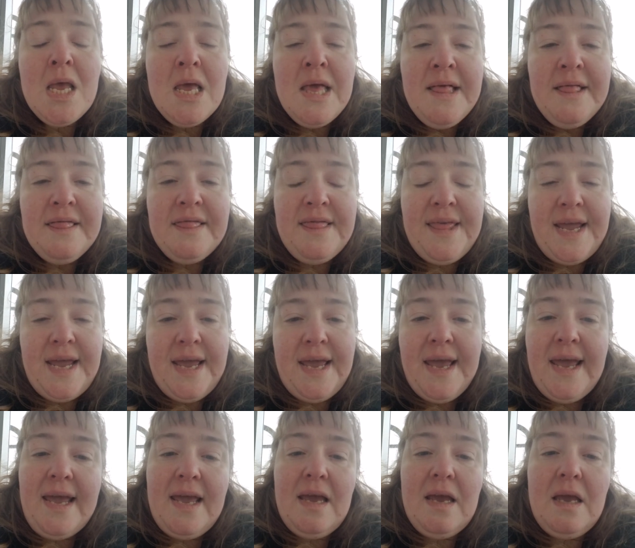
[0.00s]

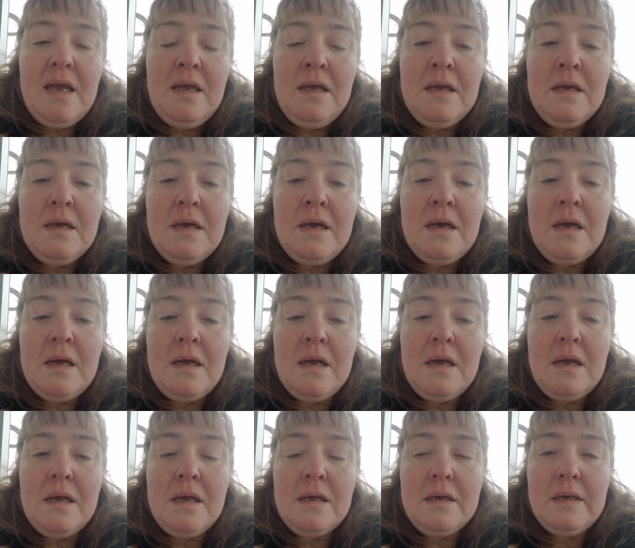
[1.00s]
They
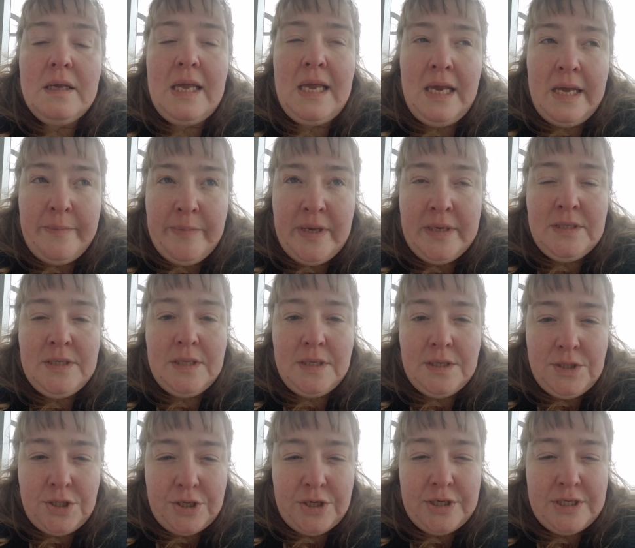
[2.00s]
came into the
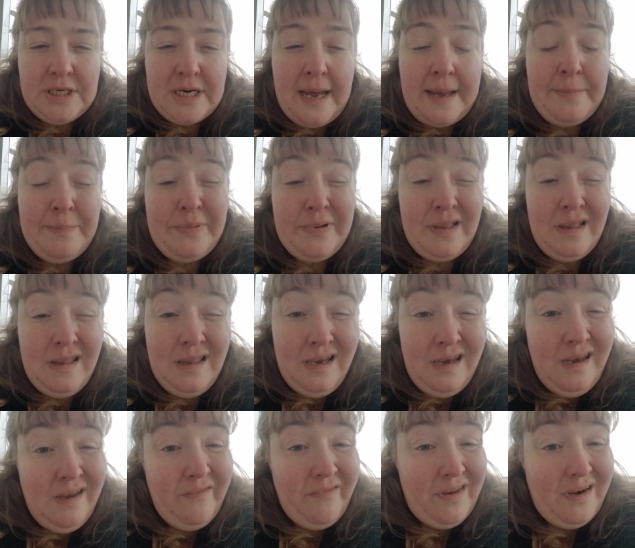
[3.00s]
church, I
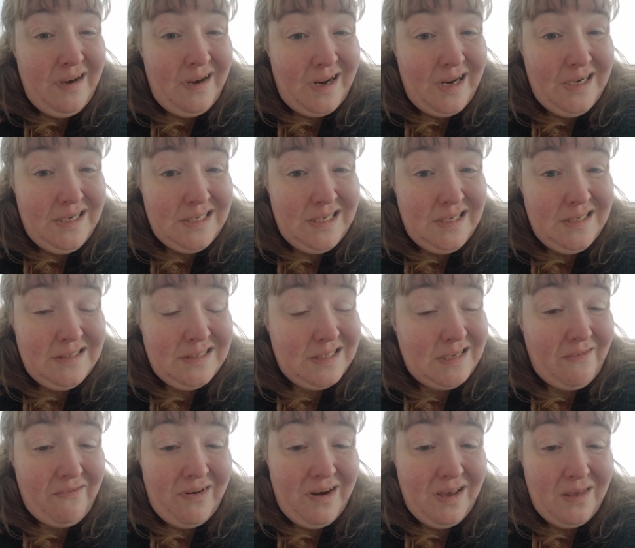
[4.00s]
believe in
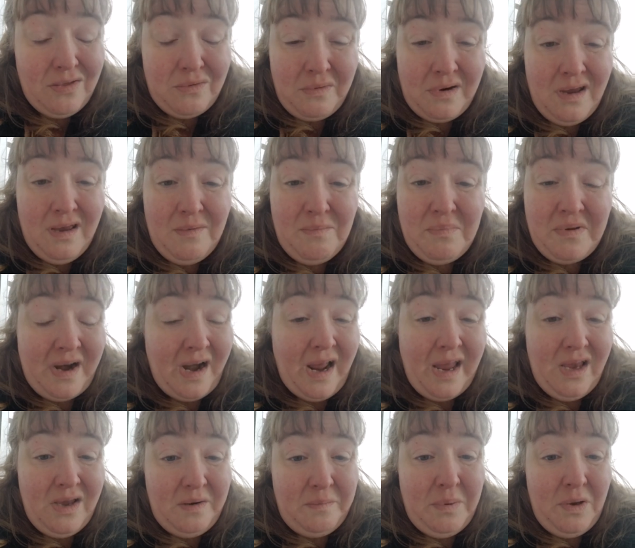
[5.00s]
1973, but I
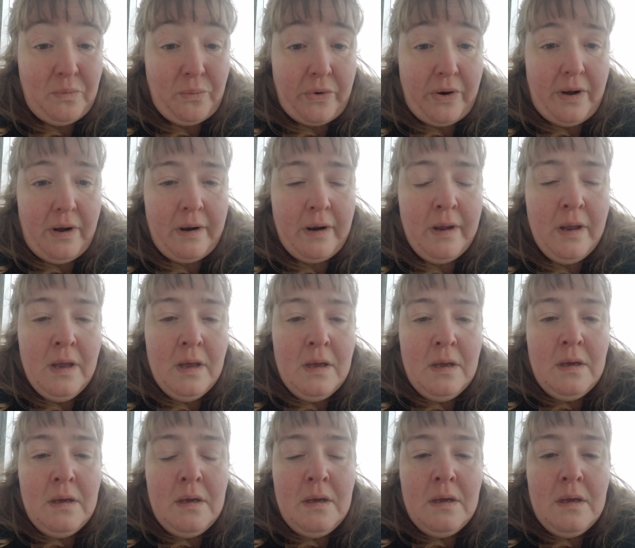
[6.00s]
could be wrong.
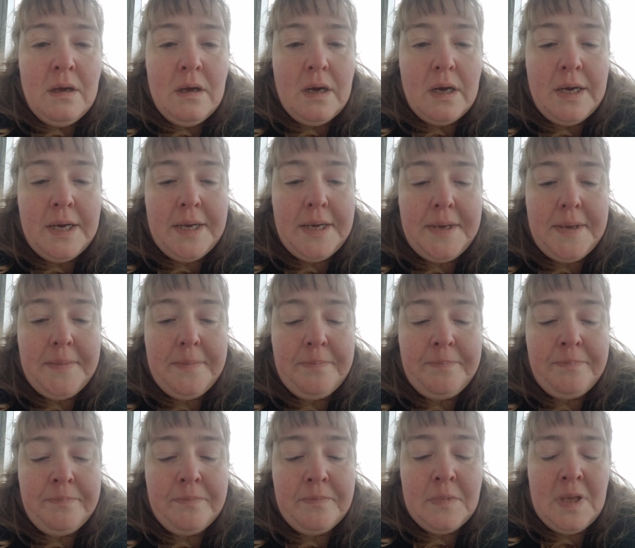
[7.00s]

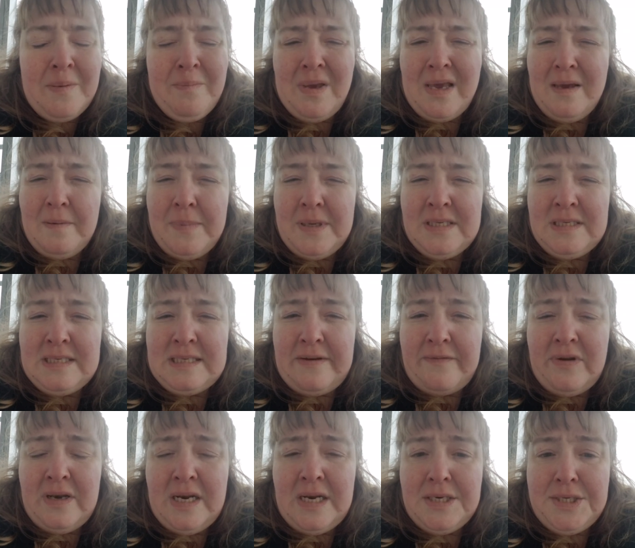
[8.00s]
It may have been
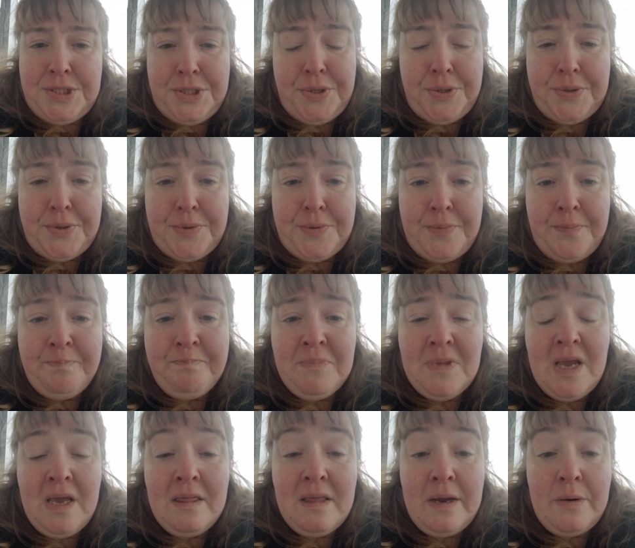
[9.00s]
72.
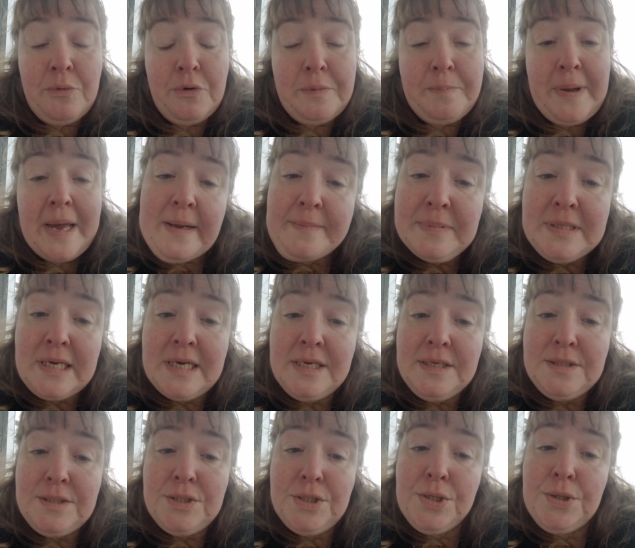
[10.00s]
And they were
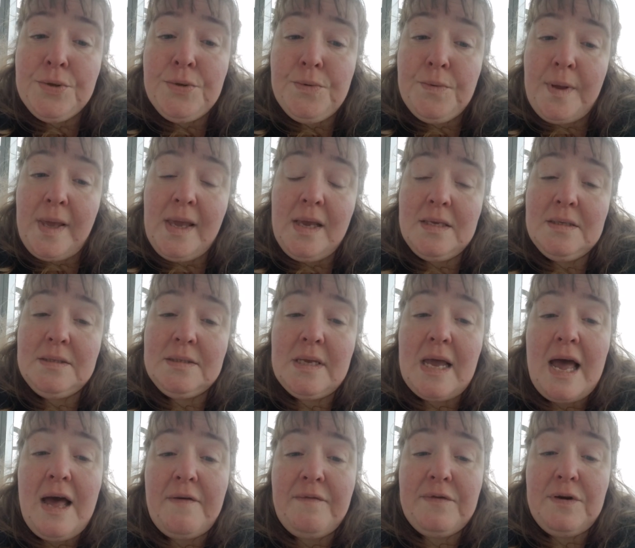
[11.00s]
baptized 2 weeks
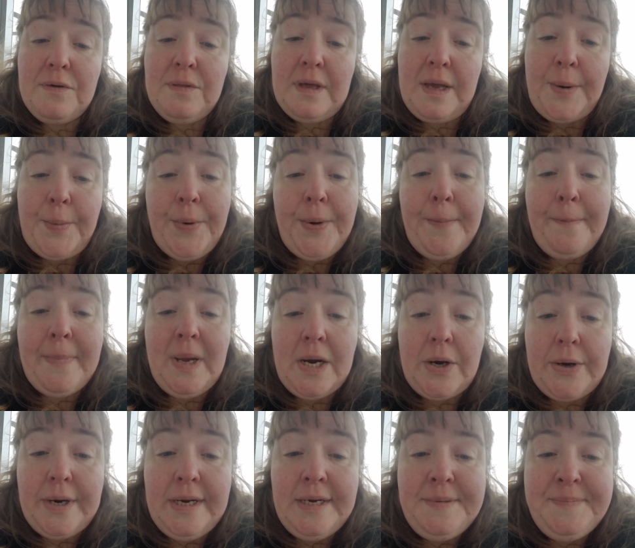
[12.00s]
after they were
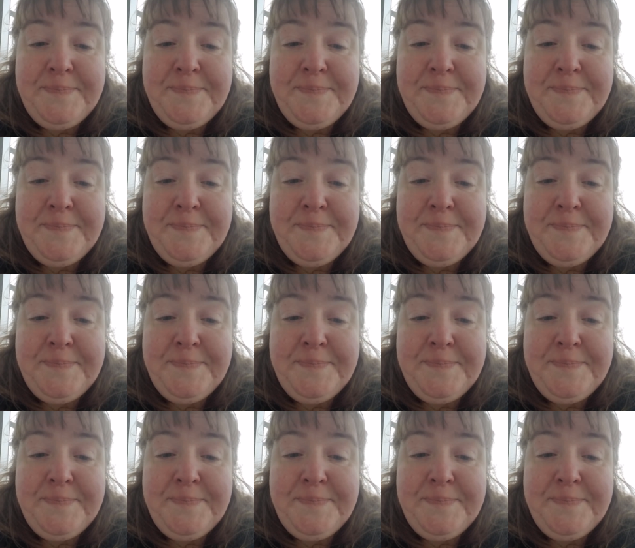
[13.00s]
married.